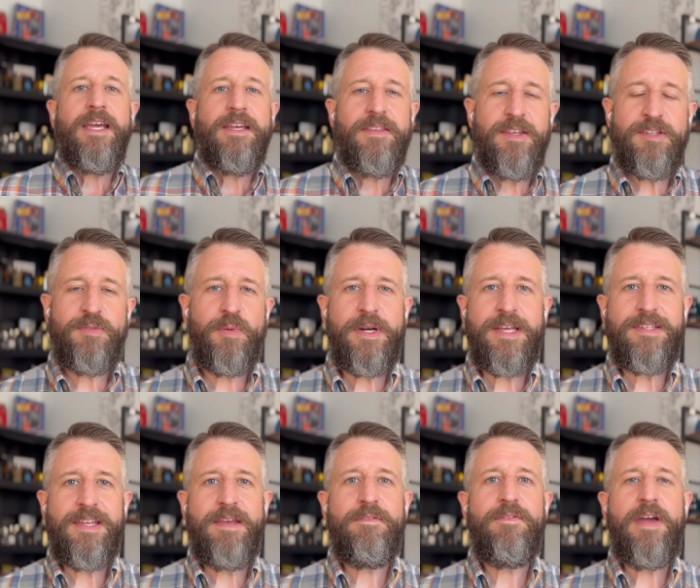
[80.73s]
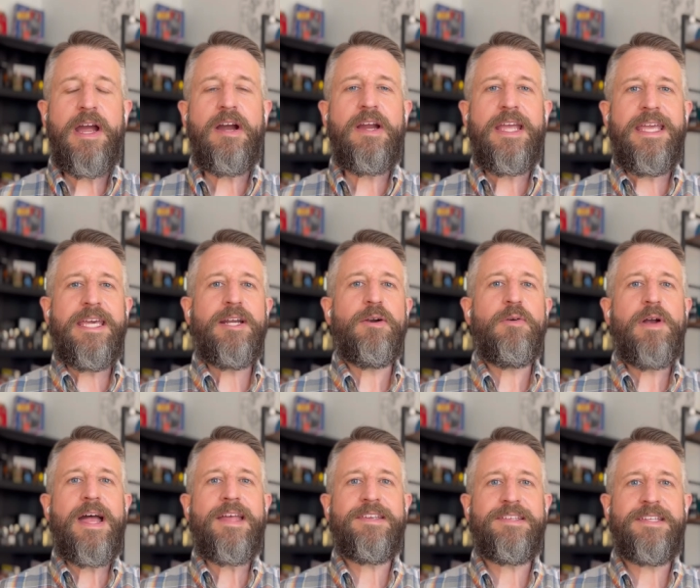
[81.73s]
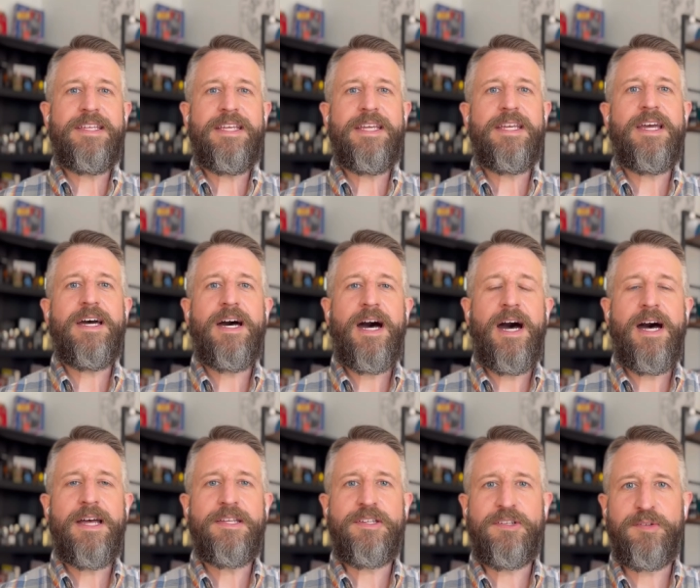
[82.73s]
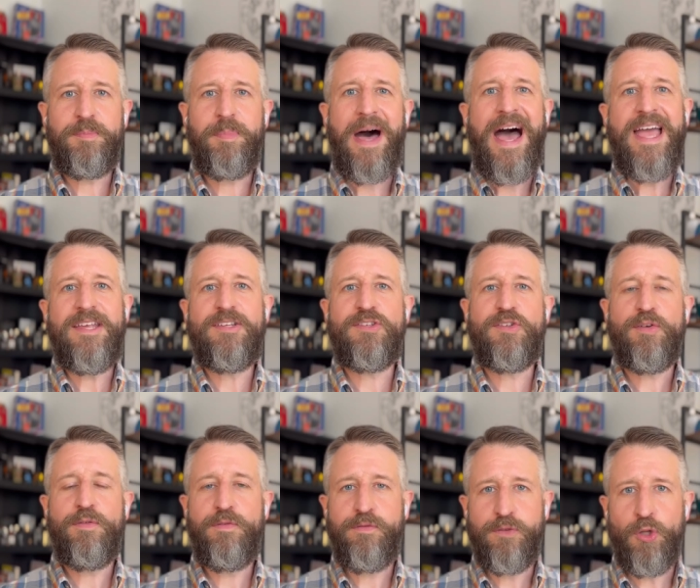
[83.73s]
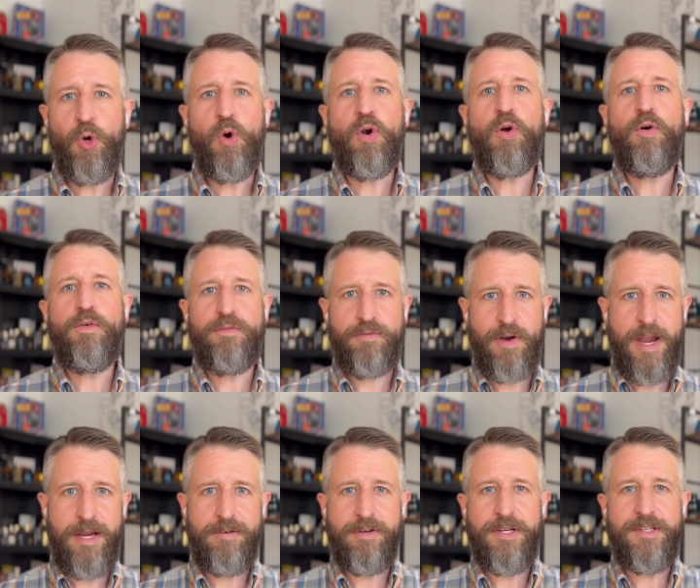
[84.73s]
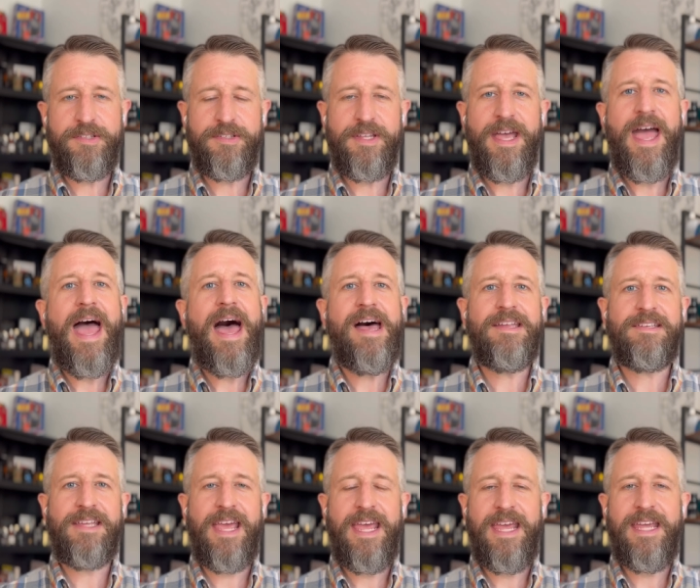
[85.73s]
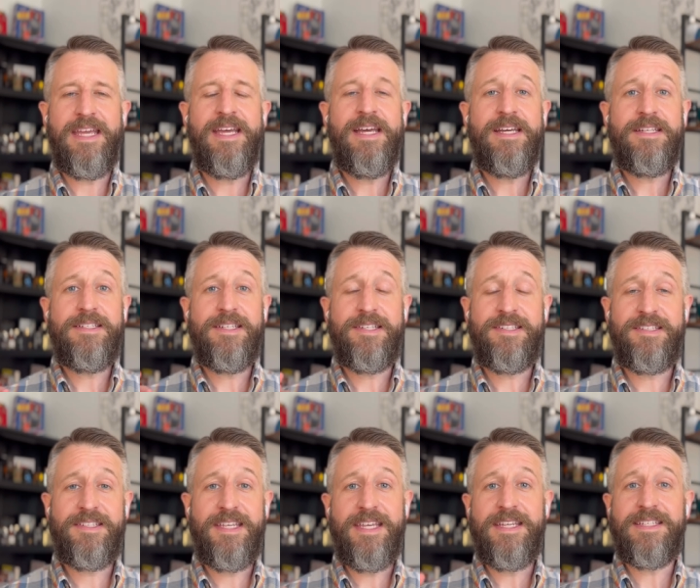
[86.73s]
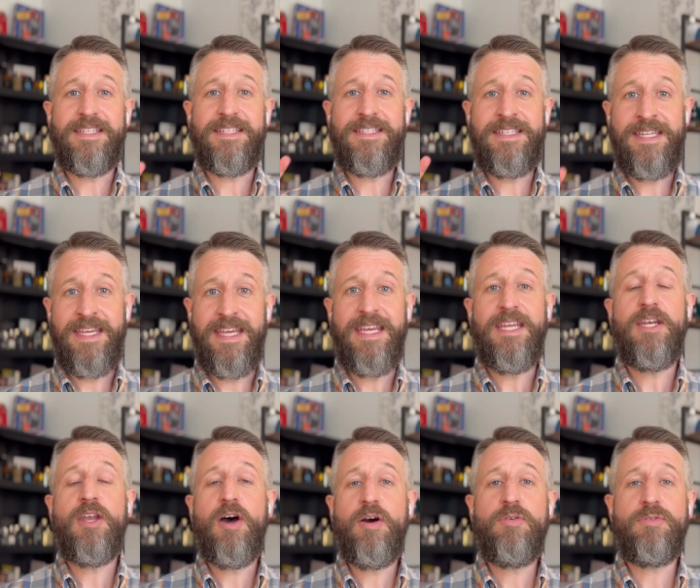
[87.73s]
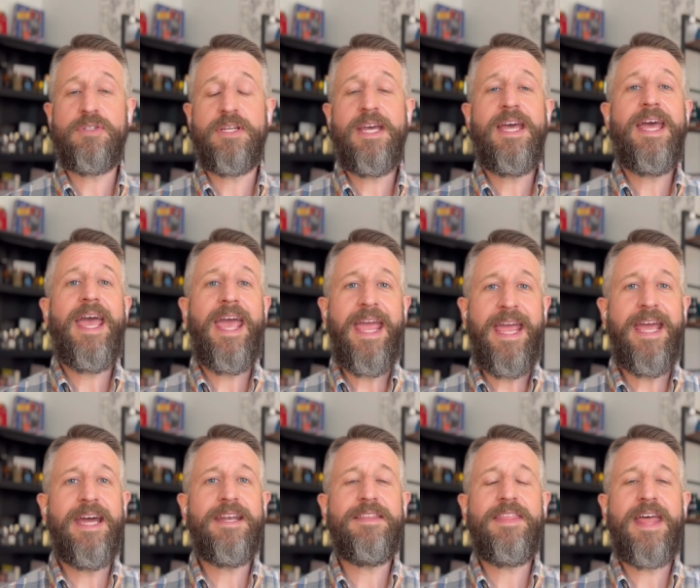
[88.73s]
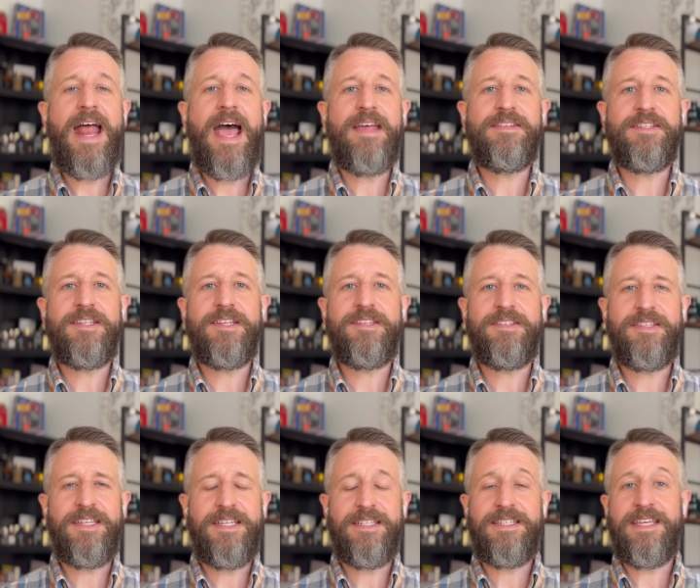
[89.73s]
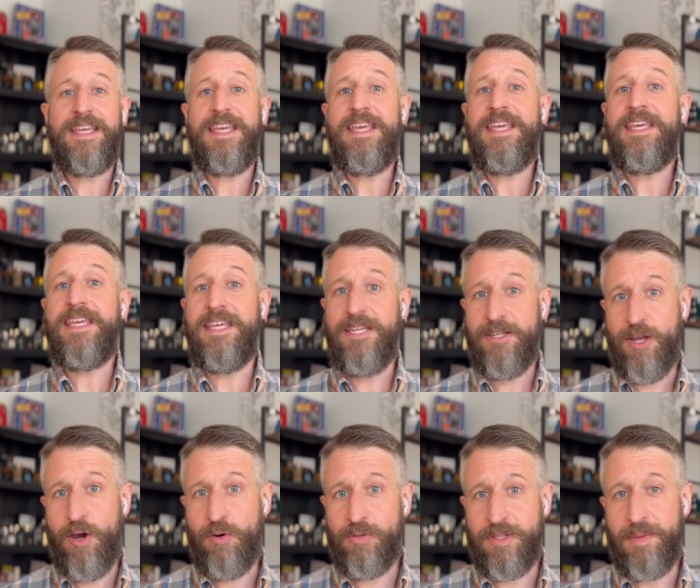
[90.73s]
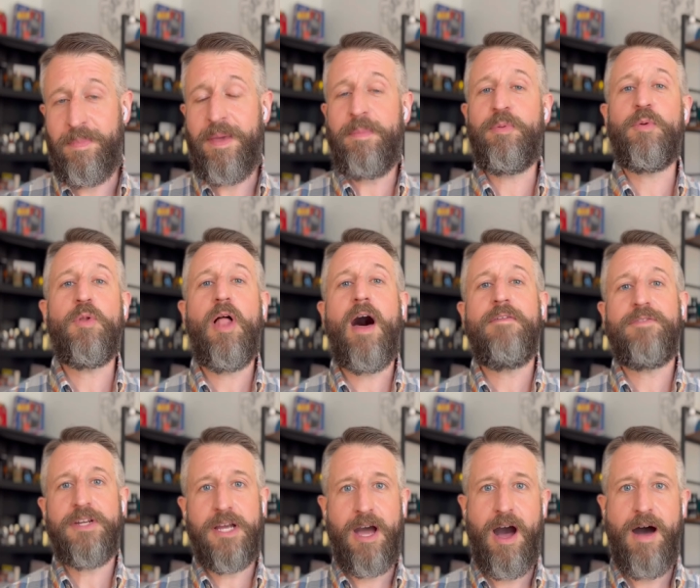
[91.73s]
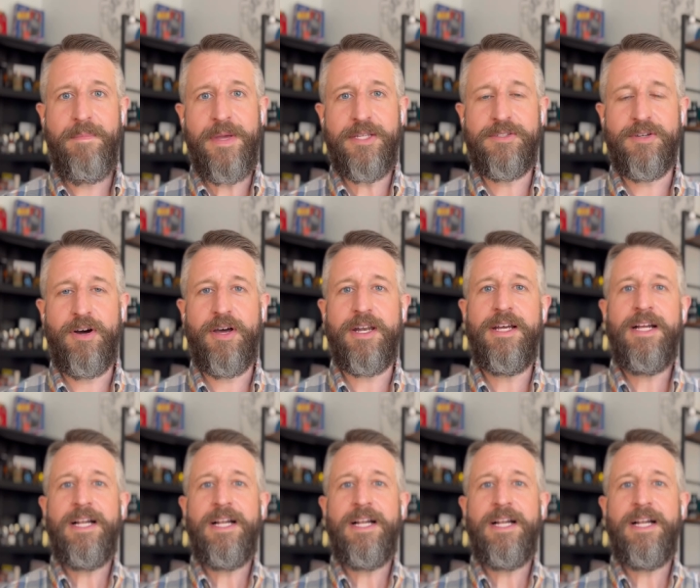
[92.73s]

This one is a very interesting uh, spiced floral fragrance that has a distinct tea note and that has a distinct inky note that people will often comment on.